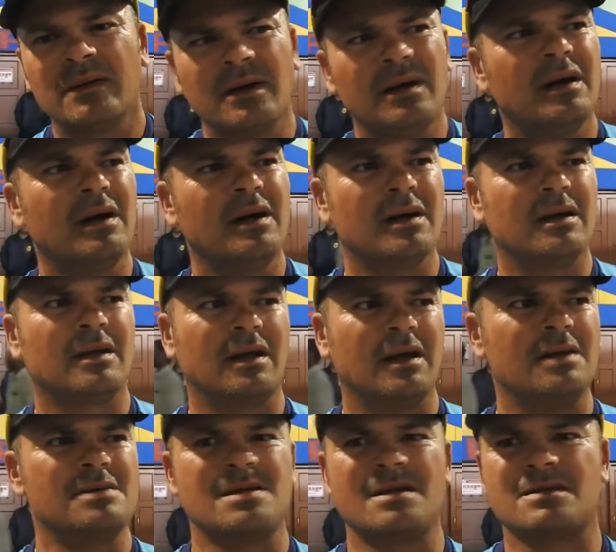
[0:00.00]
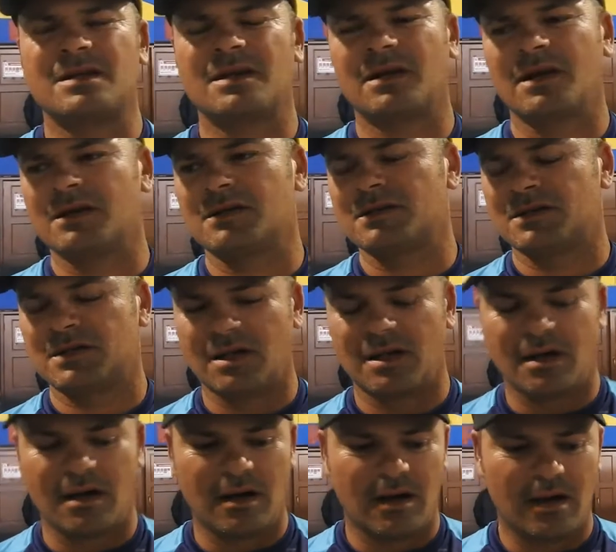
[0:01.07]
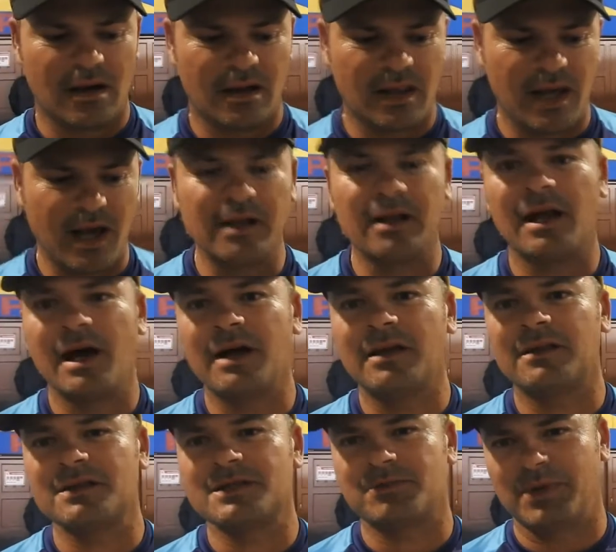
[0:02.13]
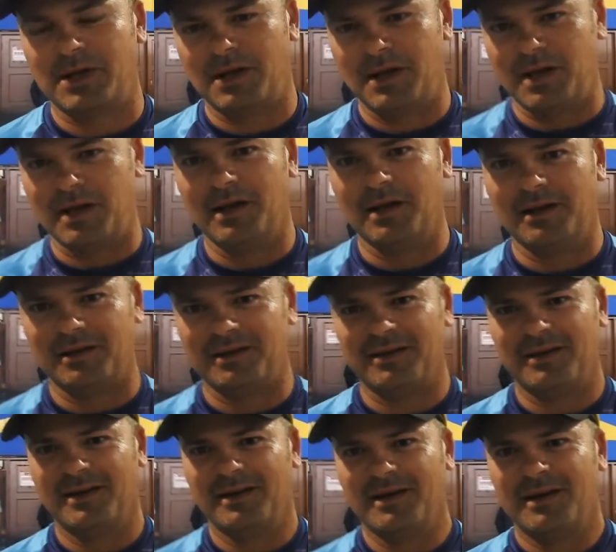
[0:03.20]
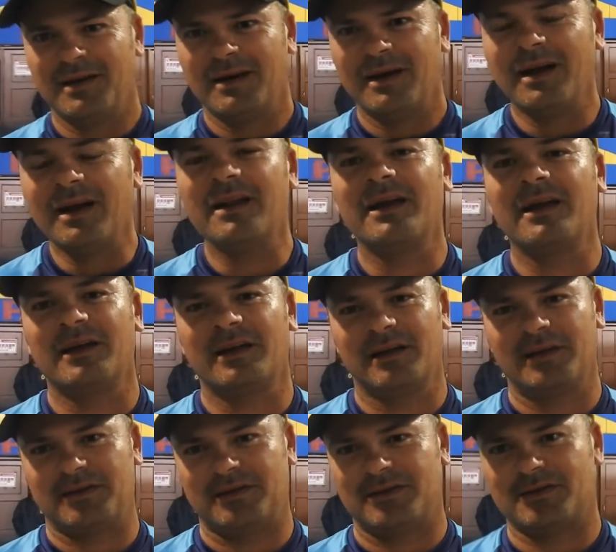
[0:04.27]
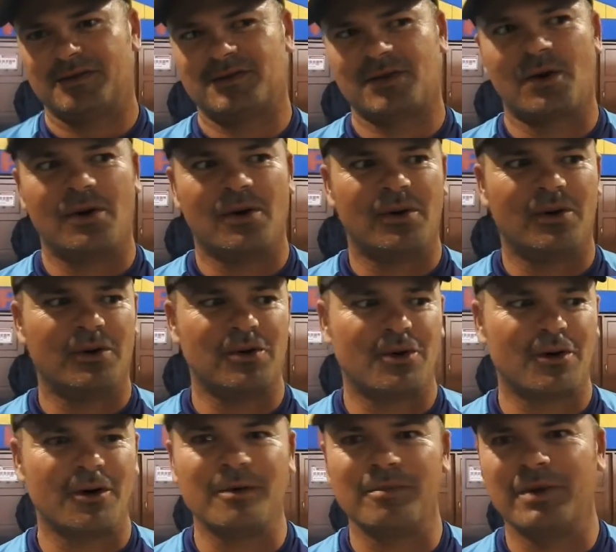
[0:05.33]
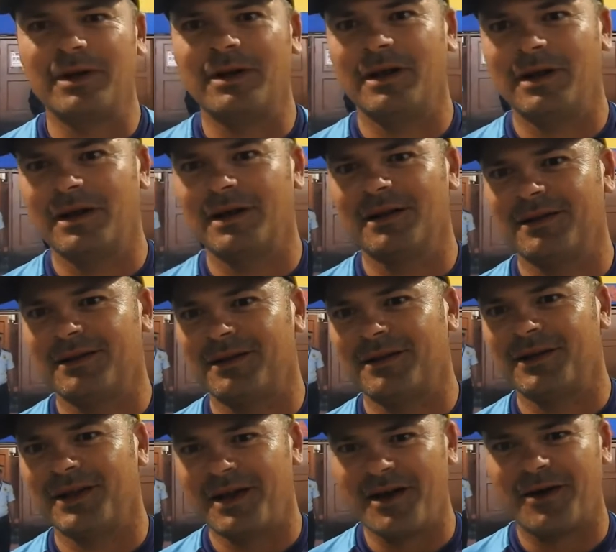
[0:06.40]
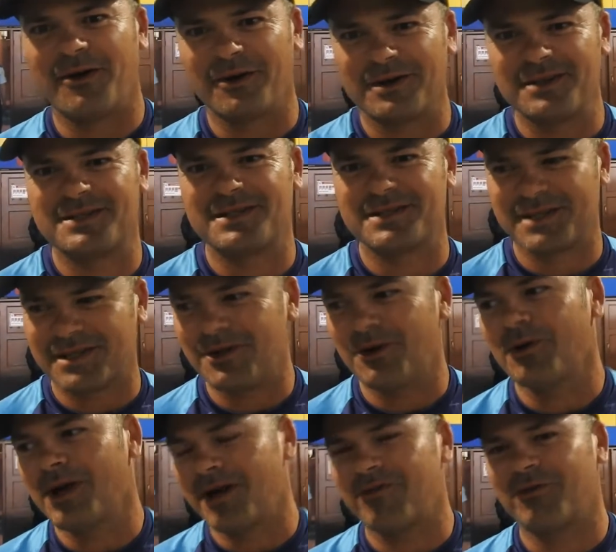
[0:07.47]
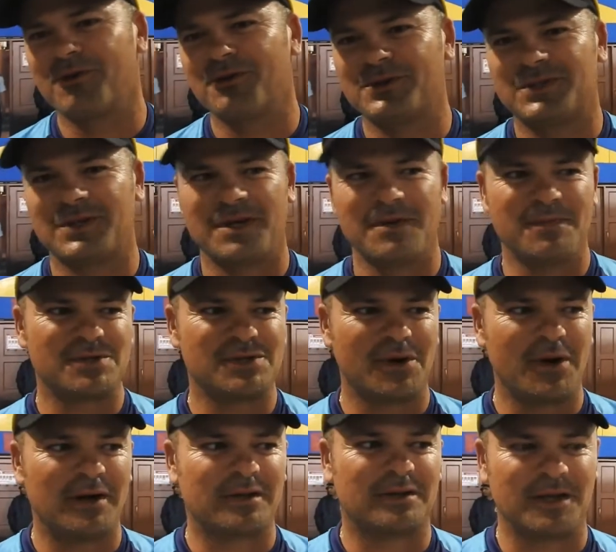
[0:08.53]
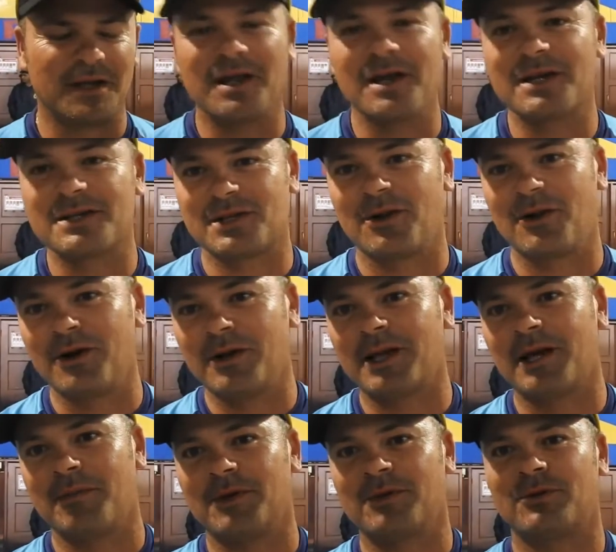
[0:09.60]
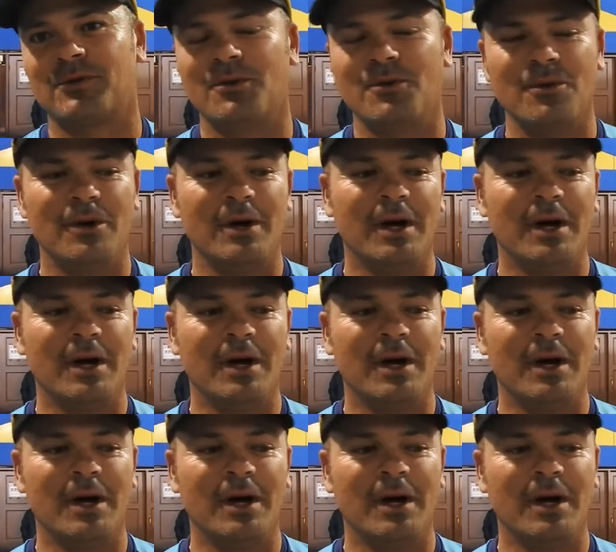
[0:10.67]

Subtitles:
Yeah, as I said, the under-19s beat England in England. So you can't beat England in their conditions and don't have good seamers. So I think there is a lot coming through.